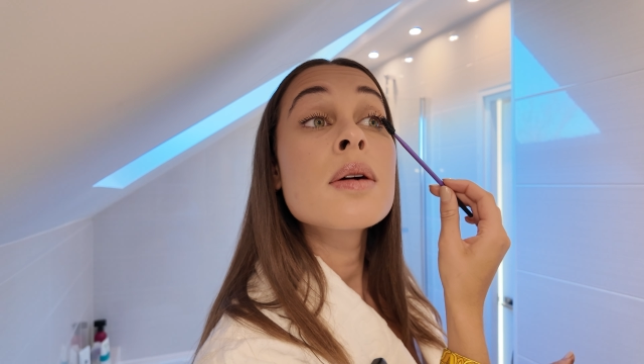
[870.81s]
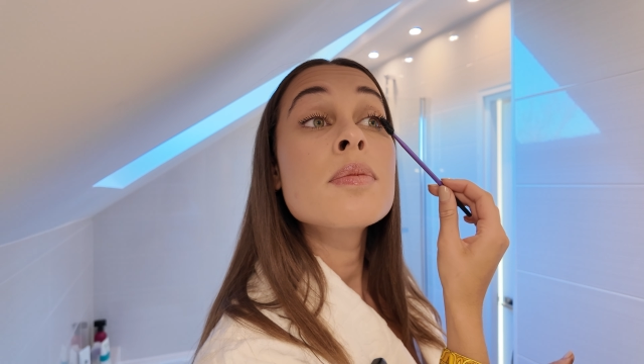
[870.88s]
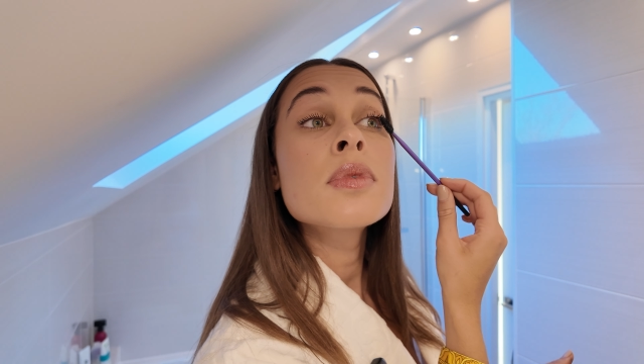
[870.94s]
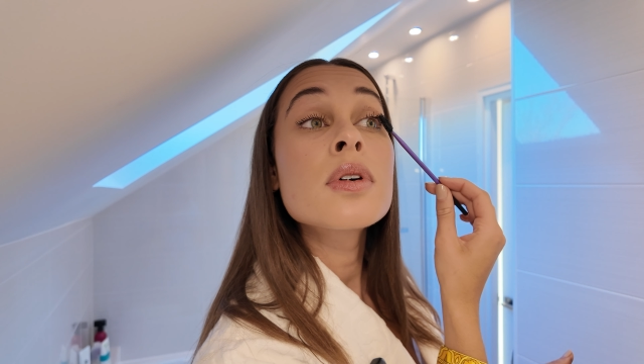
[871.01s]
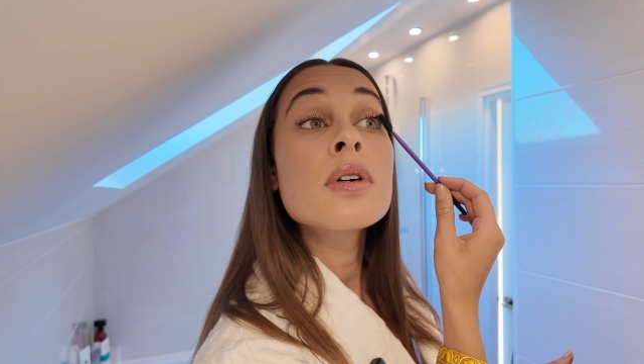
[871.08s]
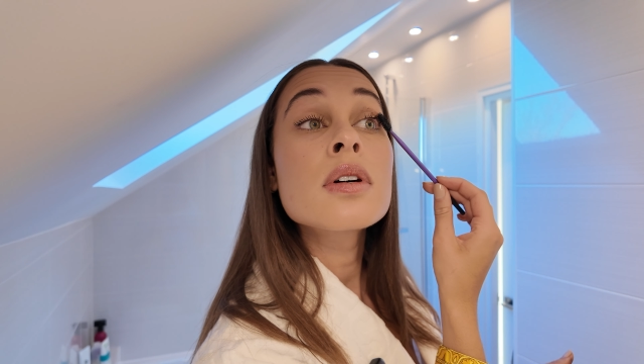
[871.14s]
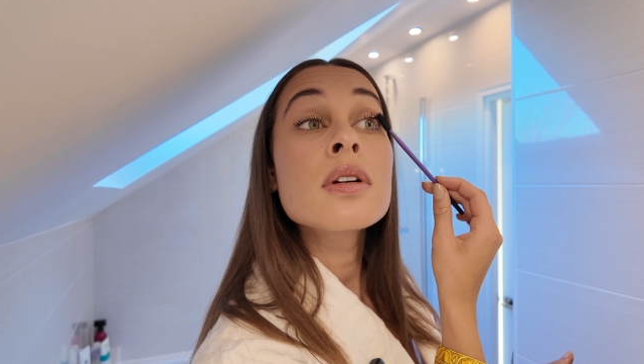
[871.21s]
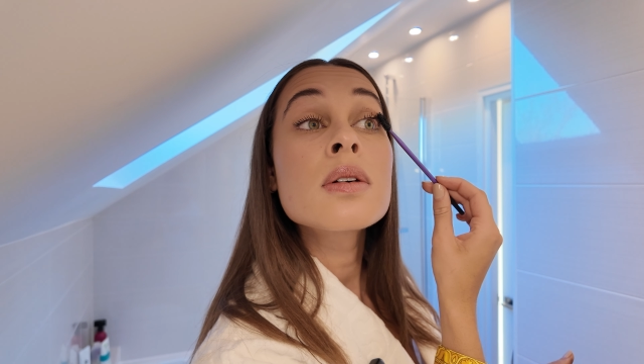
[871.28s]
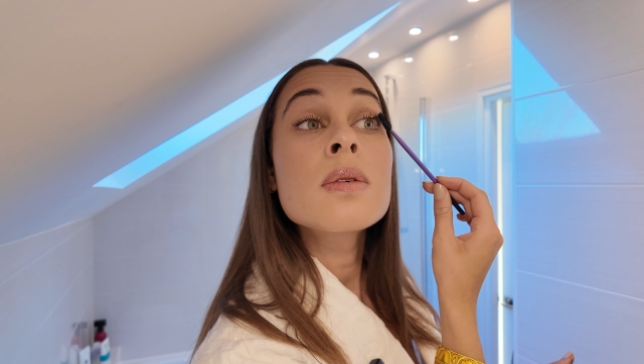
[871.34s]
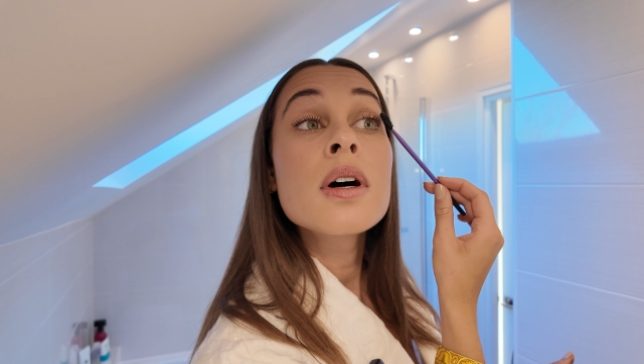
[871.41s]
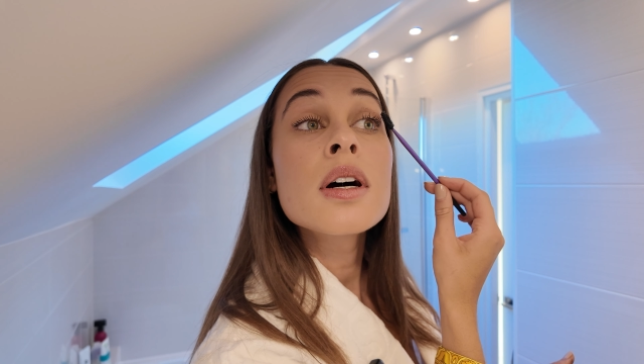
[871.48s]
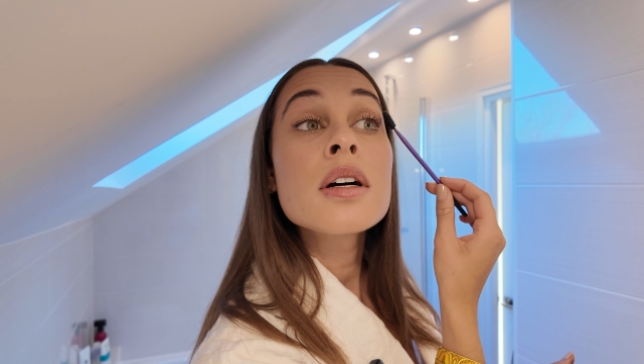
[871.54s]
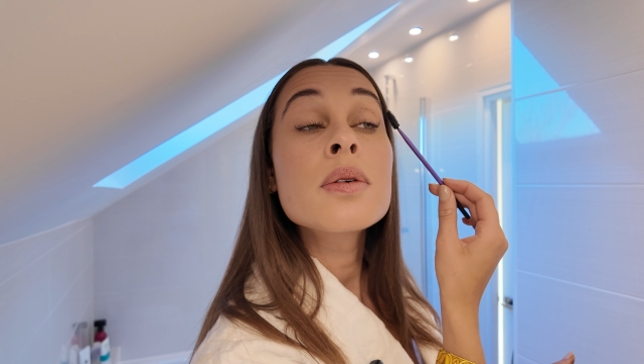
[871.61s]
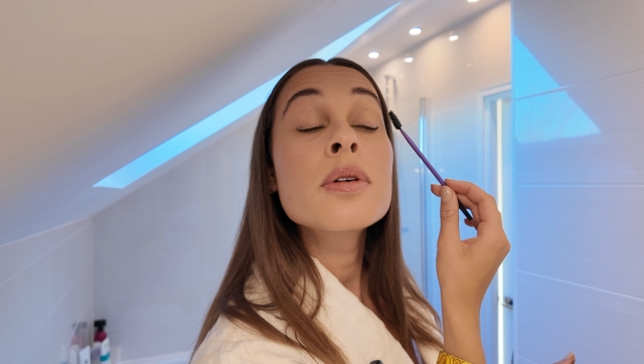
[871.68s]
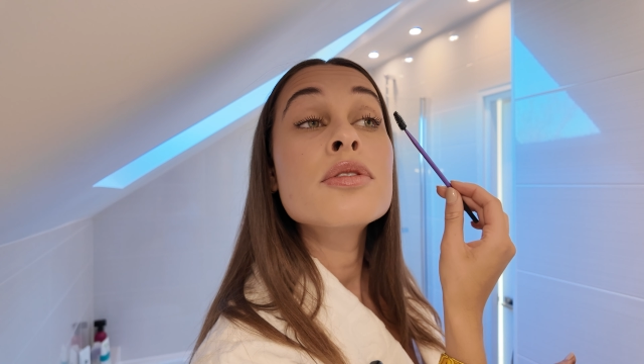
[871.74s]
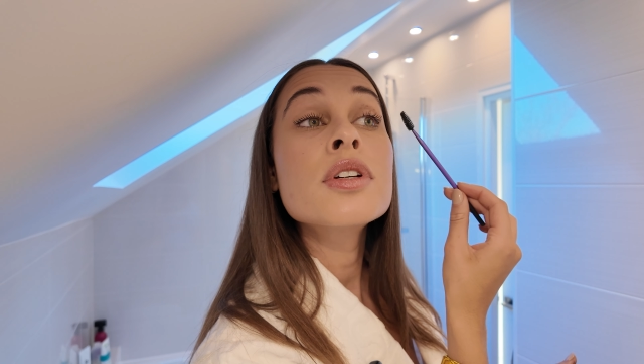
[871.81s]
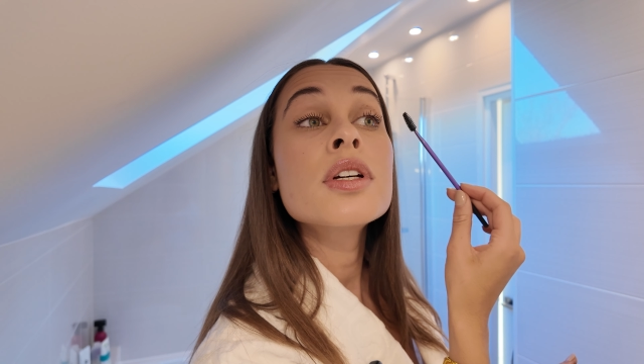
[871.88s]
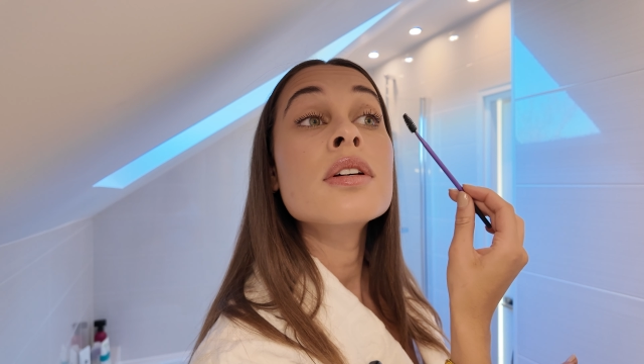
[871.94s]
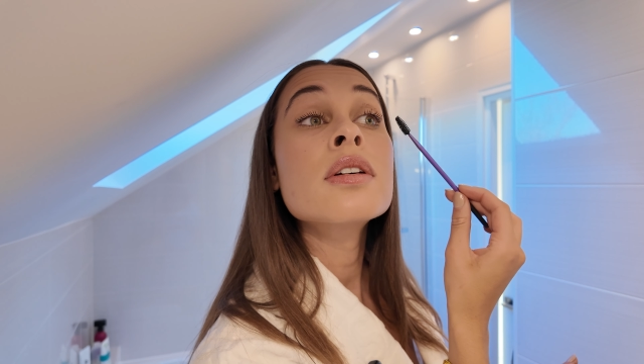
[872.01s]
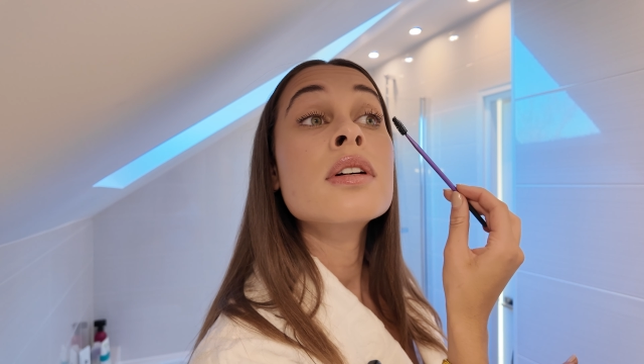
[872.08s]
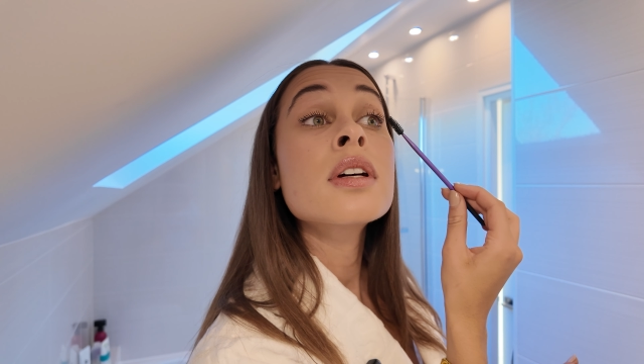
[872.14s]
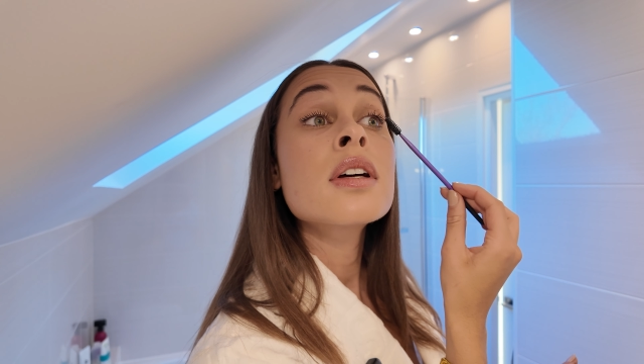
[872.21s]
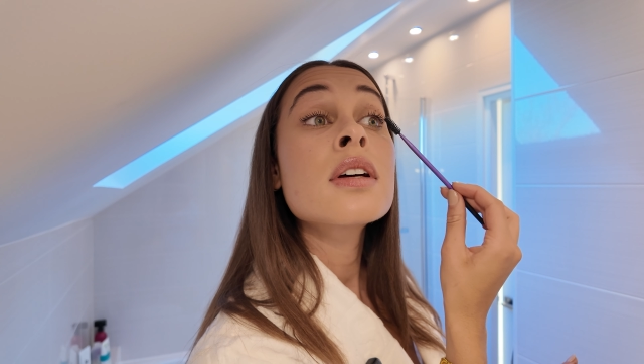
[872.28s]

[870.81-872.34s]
I'm not going to work with you.